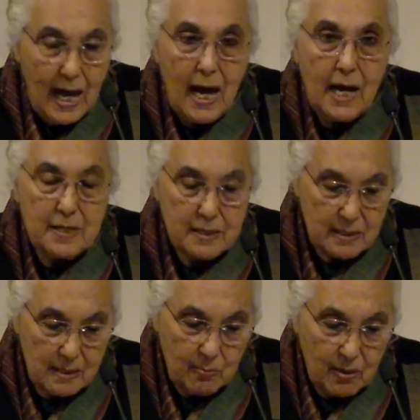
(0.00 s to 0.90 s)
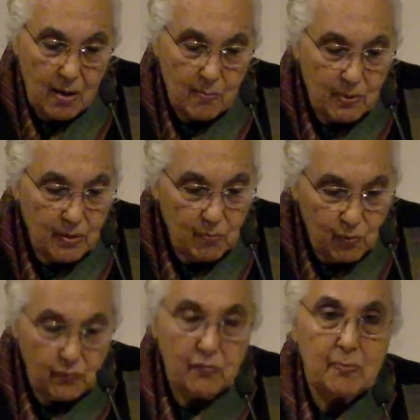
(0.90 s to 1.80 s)
anti Brahman
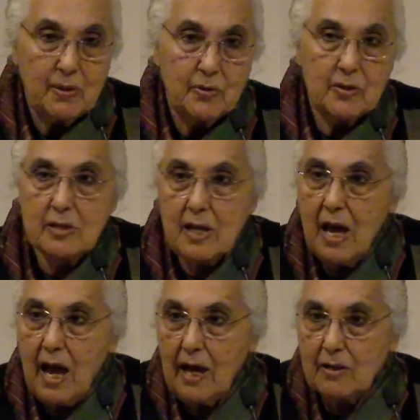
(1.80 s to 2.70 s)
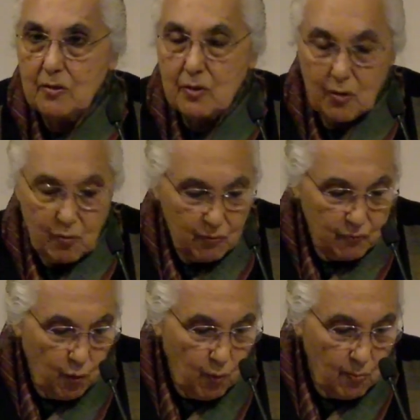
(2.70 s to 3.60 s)
movements as
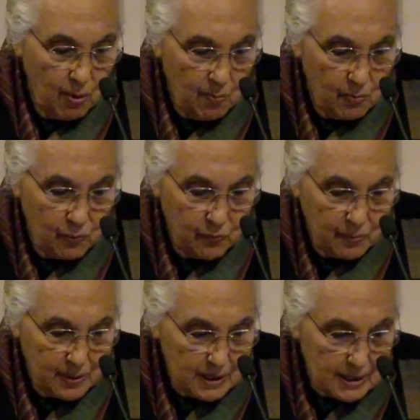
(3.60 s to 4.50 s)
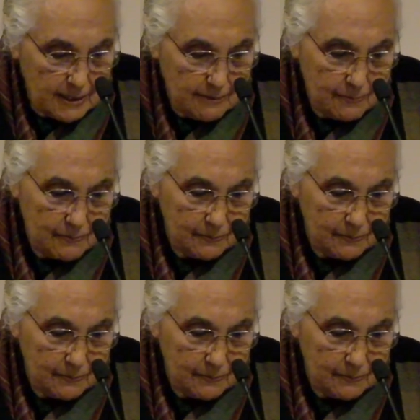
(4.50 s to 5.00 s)
reform movements.